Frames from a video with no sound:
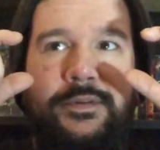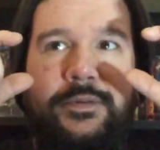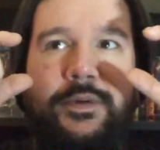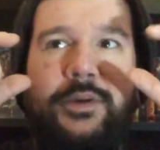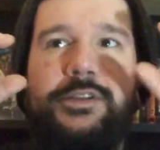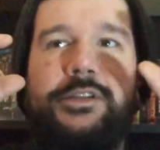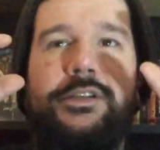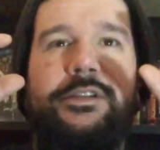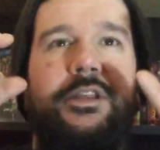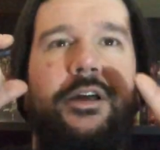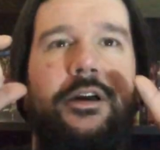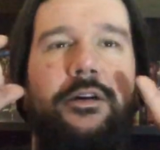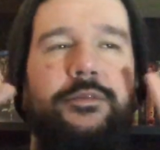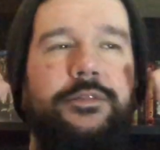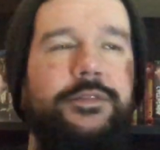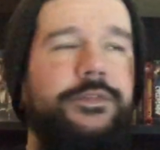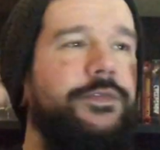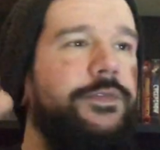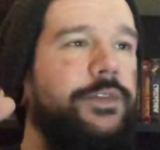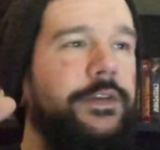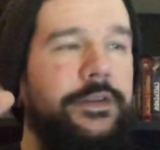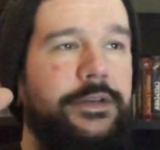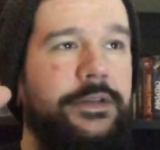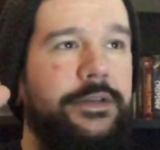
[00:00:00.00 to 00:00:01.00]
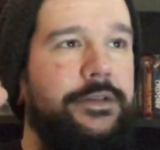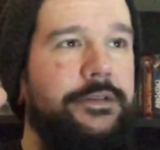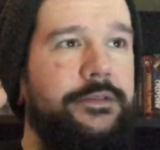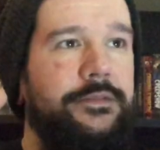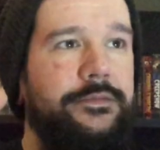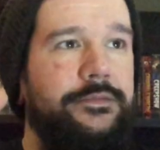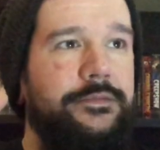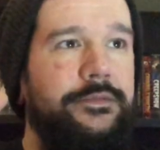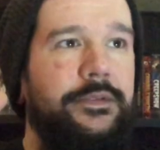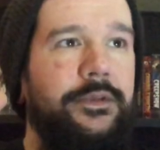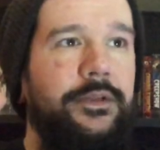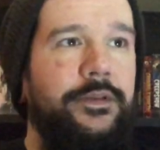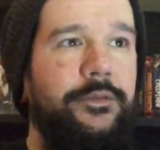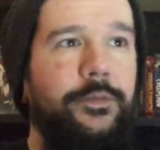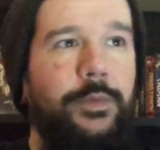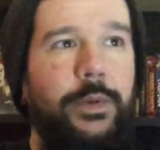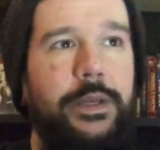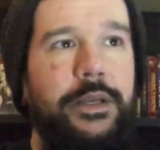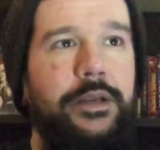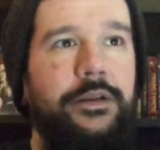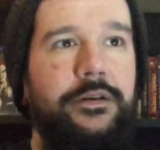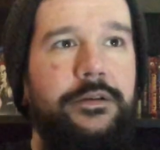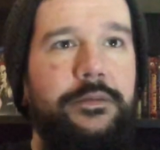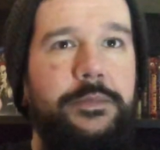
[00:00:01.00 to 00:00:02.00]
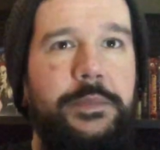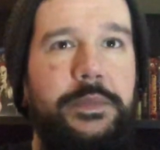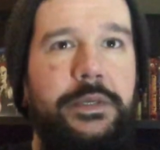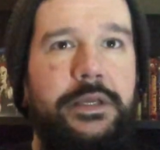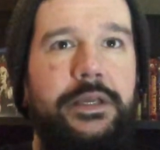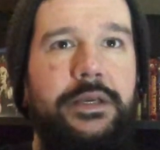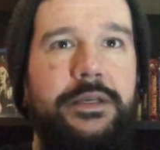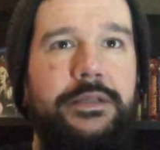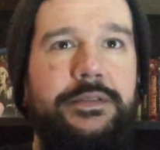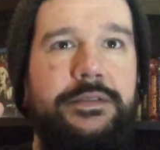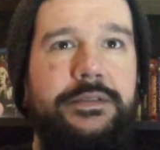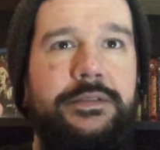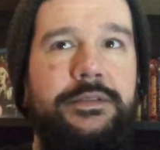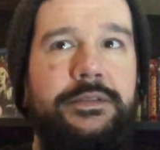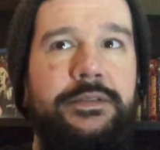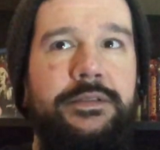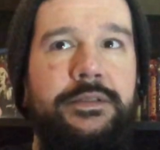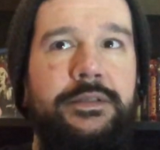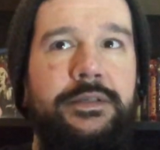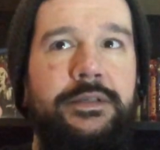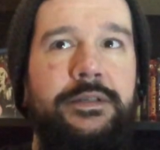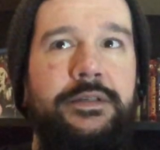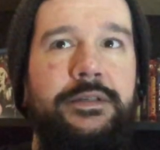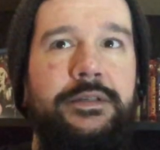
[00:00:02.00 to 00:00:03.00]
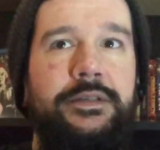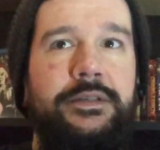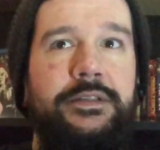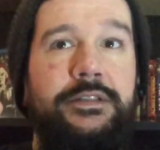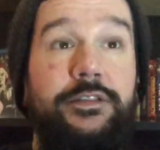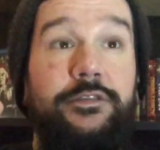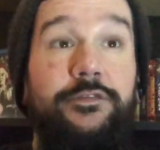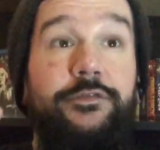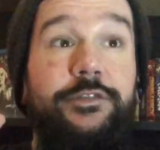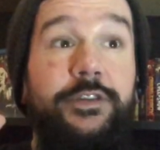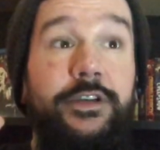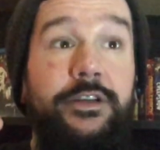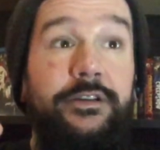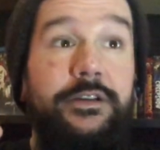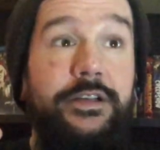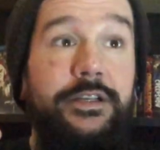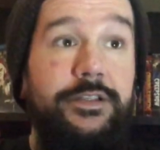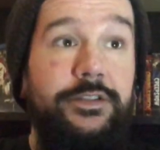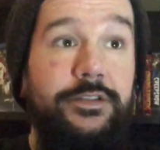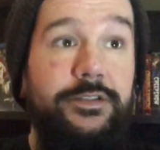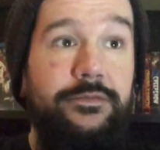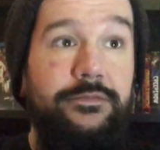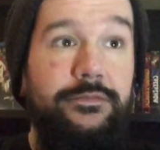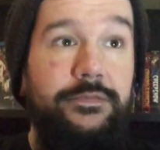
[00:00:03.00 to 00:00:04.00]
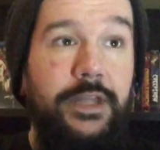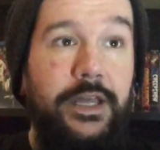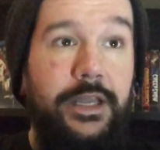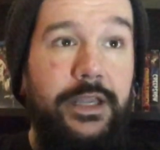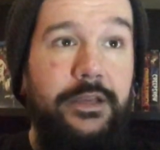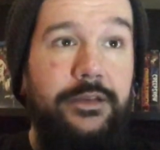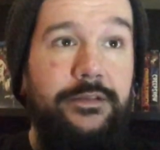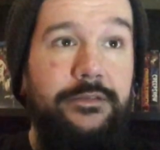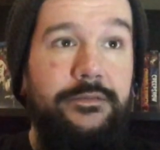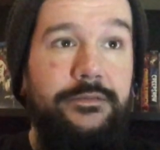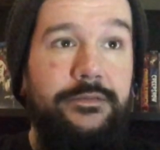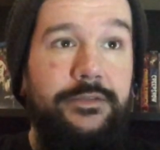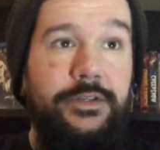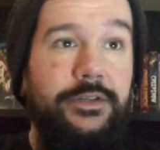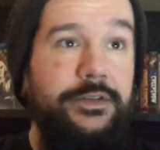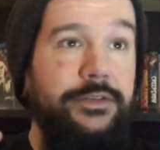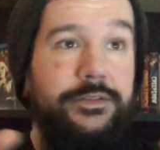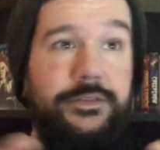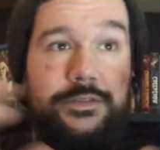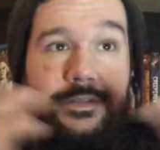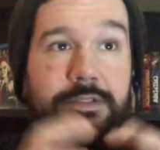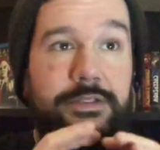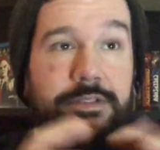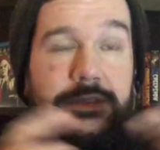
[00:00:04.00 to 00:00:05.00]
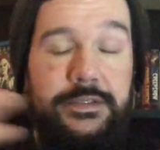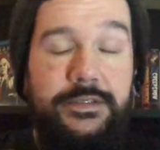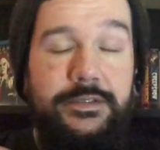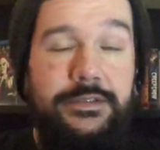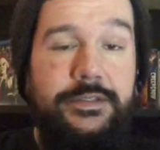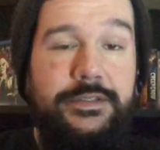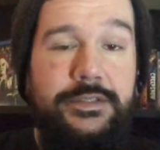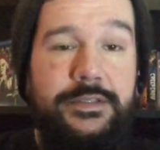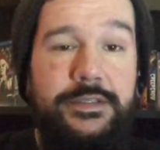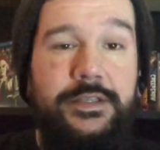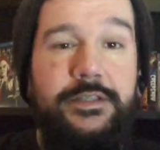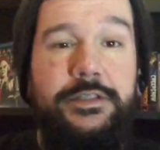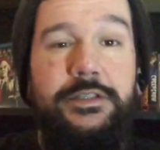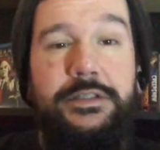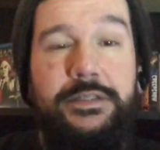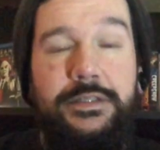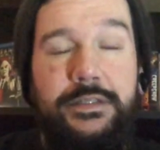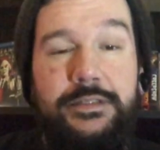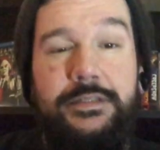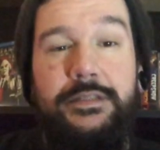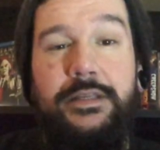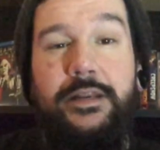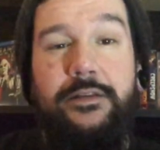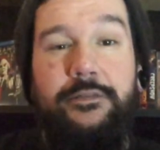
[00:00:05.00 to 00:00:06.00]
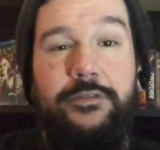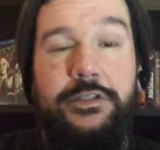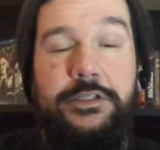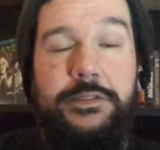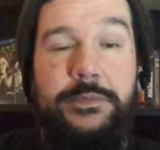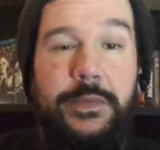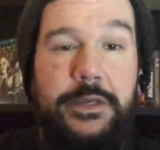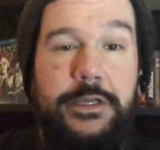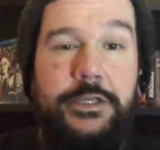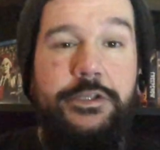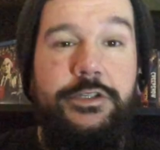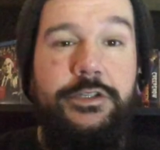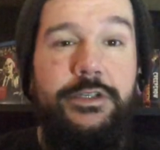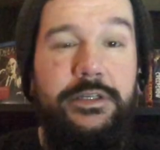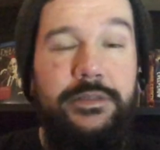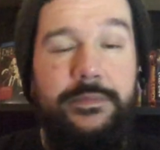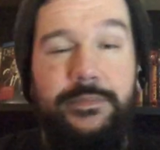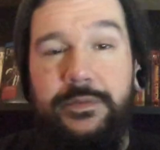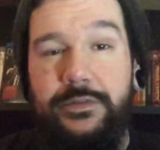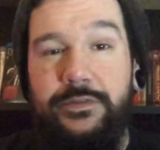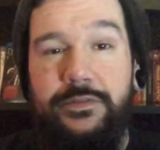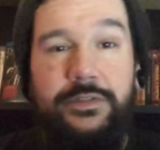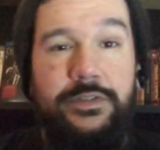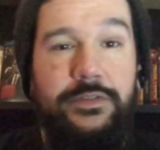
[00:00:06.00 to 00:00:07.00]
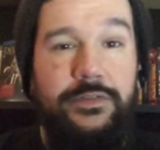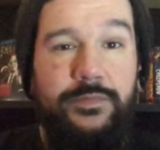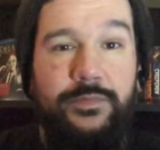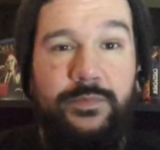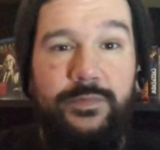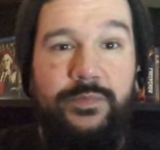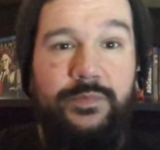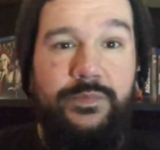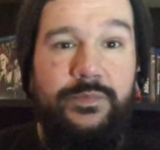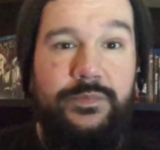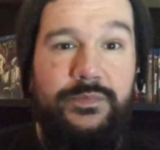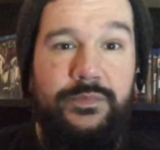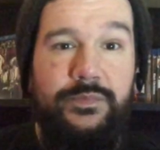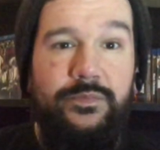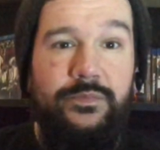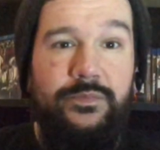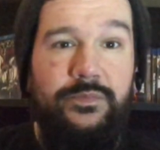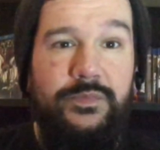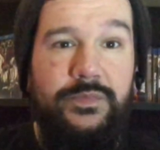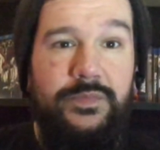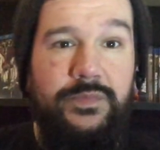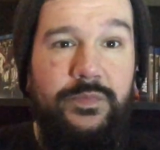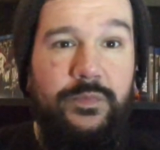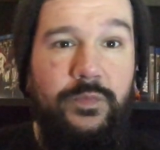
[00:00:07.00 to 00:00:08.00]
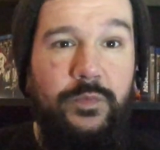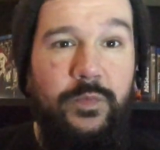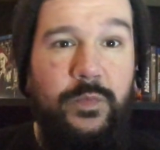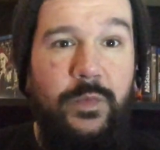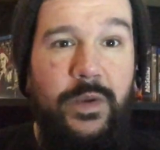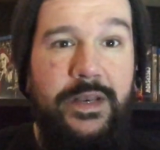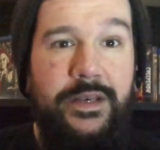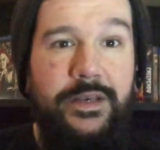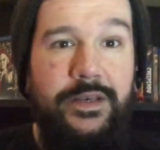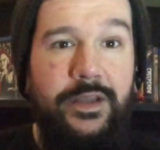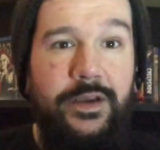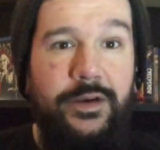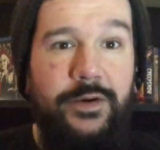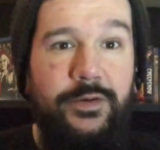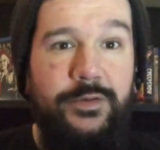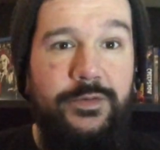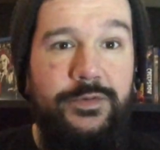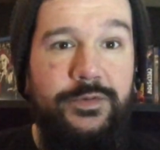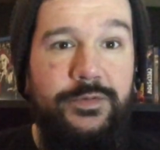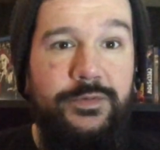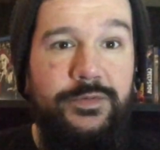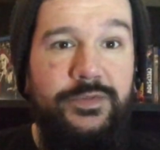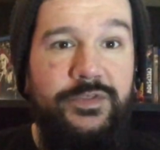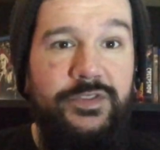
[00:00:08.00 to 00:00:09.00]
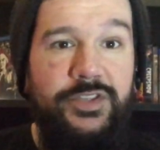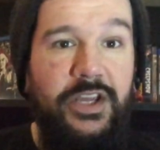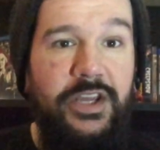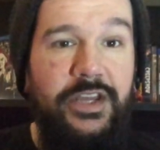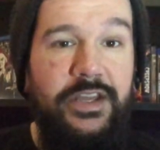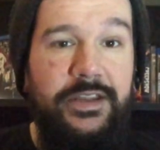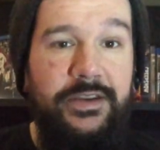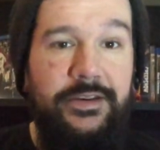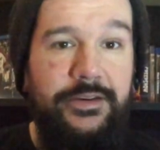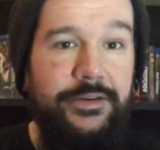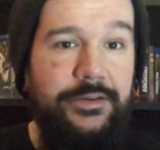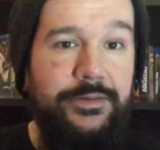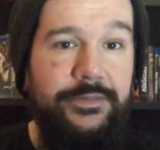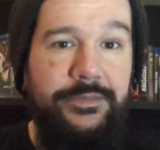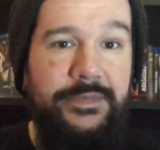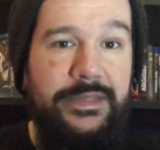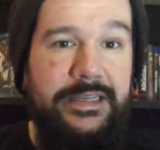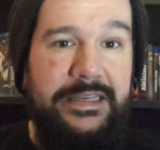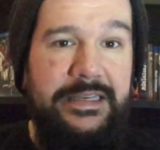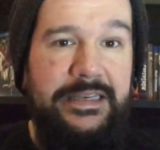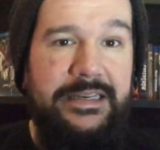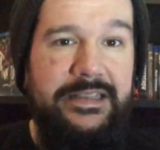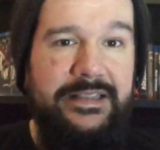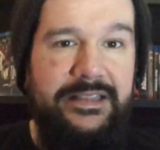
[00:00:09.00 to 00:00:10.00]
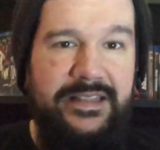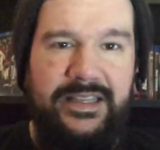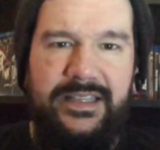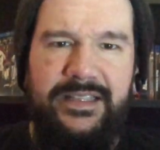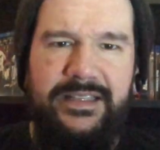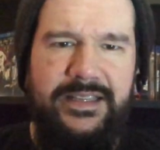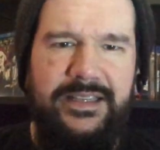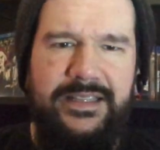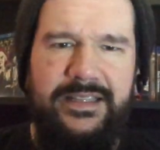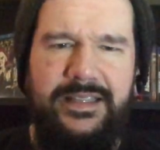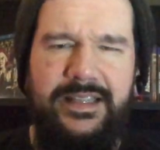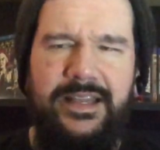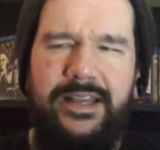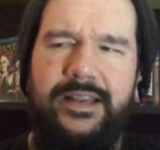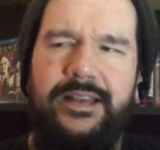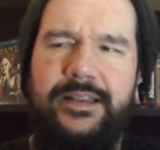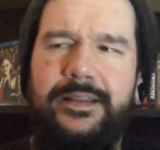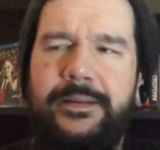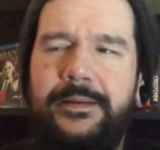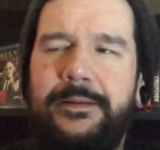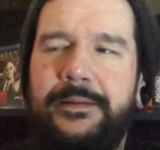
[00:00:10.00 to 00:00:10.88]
which I thought was funny and weird because it's a very, this is inside of a spaceship. There's no windows or sun or anything like that.